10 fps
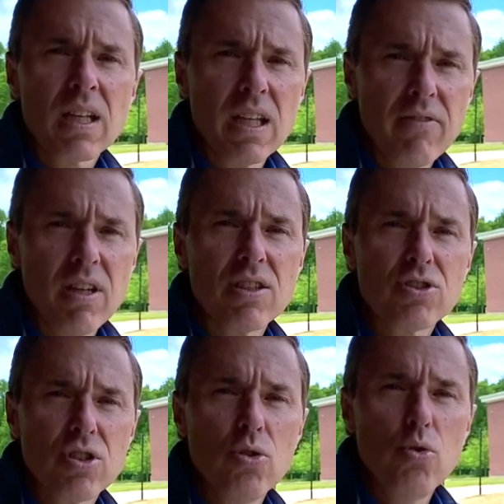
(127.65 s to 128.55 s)
leaving a
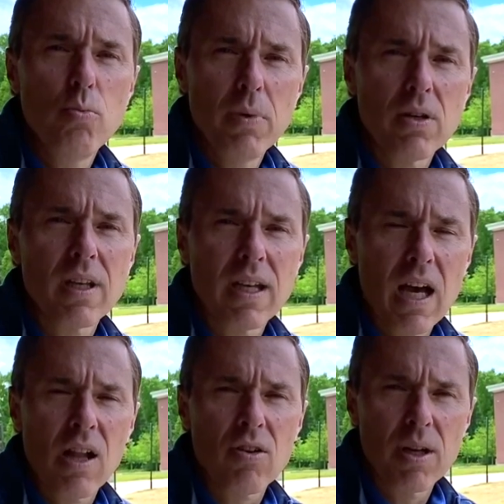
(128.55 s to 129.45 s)
$2 million
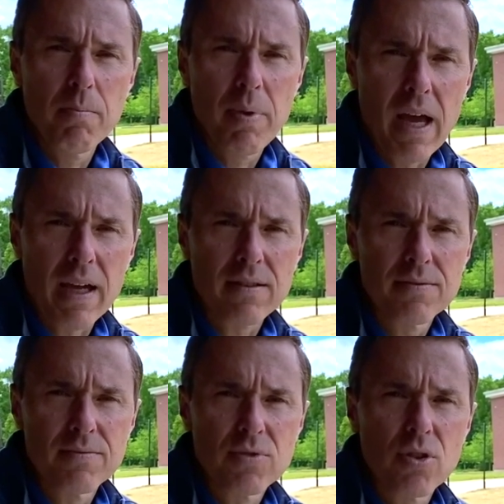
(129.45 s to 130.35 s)
impact
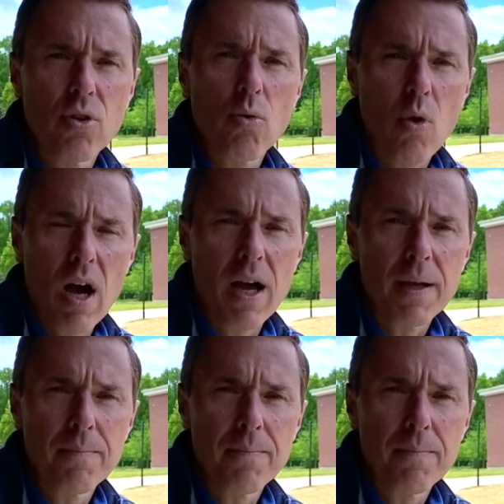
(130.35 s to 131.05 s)
to your Y.